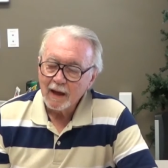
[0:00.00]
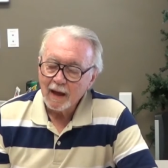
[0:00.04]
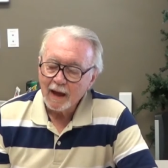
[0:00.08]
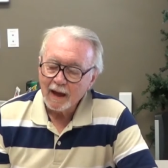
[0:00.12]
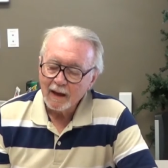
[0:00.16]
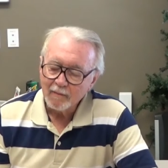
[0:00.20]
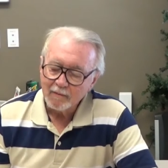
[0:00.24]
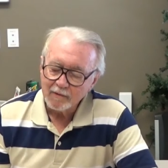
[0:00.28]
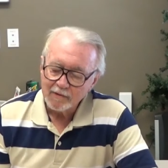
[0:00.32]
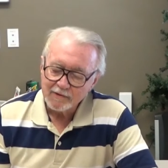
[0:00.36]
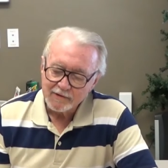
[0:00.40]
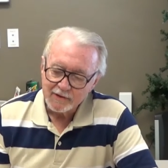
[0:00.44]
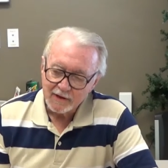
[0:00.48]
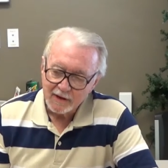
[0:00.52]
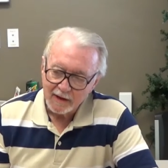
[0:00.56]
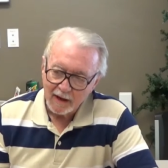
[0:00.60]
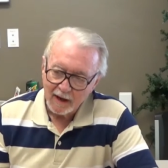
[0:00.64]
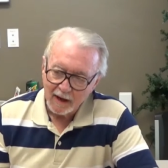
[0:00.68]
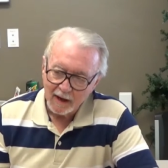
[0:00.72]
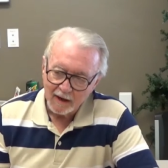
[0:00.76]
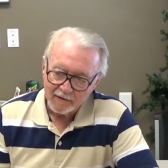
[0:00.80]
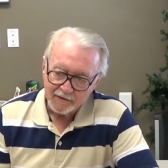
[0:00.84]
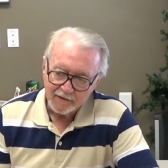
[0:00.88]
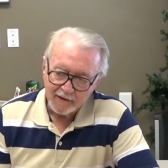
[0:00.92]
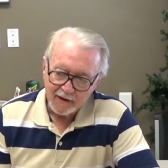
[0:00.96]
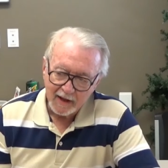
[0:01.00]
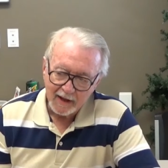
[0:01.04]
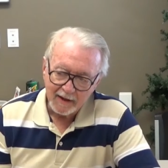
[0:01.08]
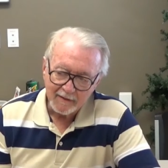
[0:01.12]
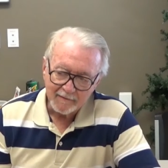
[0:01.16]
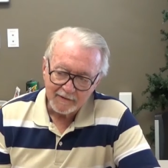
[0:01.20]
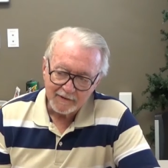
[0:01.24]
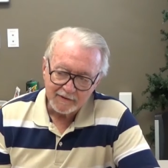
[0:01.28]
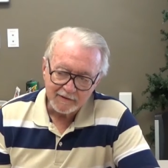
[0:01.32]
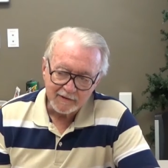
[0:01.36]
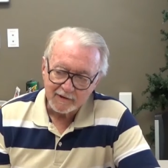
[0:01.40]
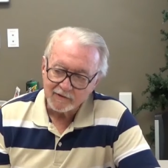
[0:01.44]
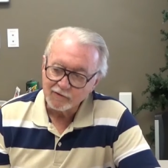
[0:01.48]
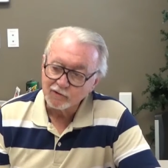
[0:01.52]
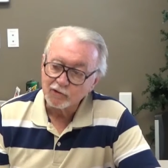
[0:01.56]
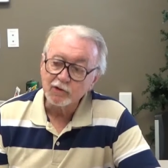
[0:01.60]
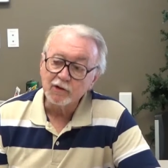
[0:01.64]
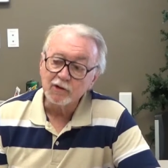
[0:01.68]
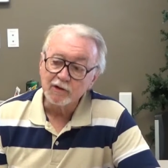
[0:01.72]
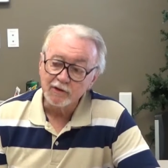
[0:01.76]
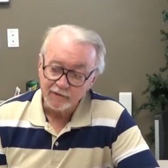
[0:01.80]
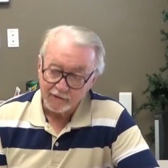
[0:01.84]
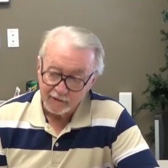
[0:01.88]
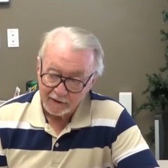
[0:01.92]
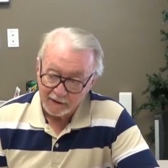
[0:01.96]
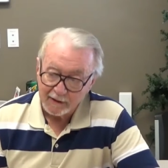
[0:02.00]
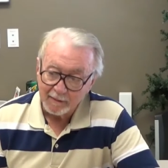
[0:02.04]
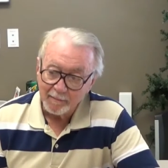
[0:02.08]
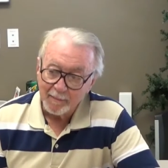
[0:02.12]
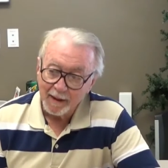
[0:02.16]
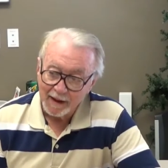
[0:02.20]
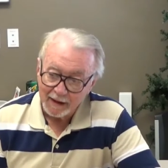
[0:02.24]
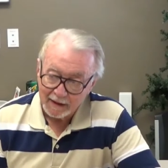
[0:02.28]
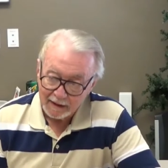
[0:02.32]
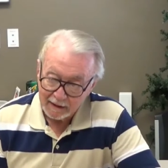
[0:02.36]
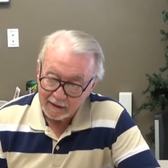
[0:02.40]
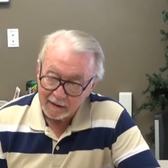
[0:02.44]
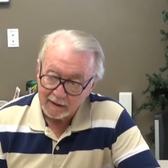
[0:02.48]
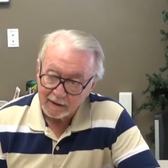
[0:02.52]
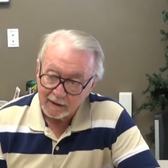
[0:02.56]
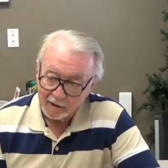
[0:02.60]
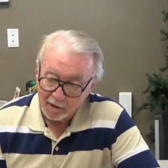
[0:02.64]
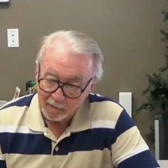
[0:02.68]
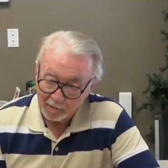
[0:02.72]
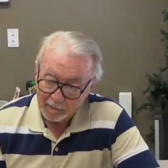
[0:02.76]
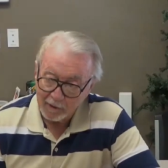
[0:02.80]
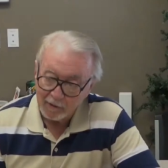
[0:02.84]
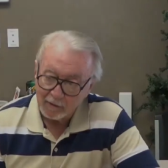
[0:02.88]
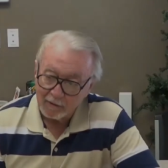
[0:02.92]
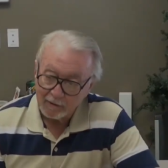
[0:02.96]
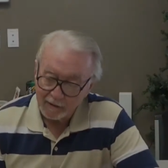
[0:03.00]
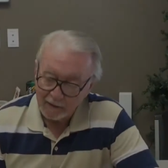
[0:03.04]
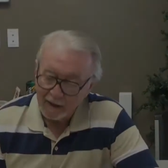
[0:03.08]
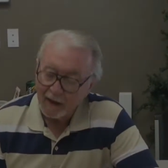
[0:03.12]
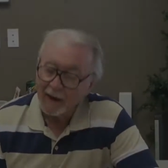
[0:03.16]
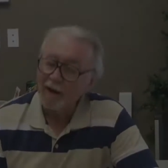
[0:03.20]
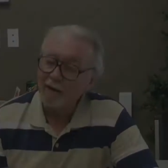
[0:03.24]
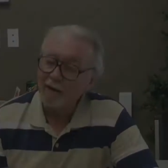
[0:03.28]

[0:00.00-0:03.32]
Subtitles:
I would say our staff is as good as anybody in the community.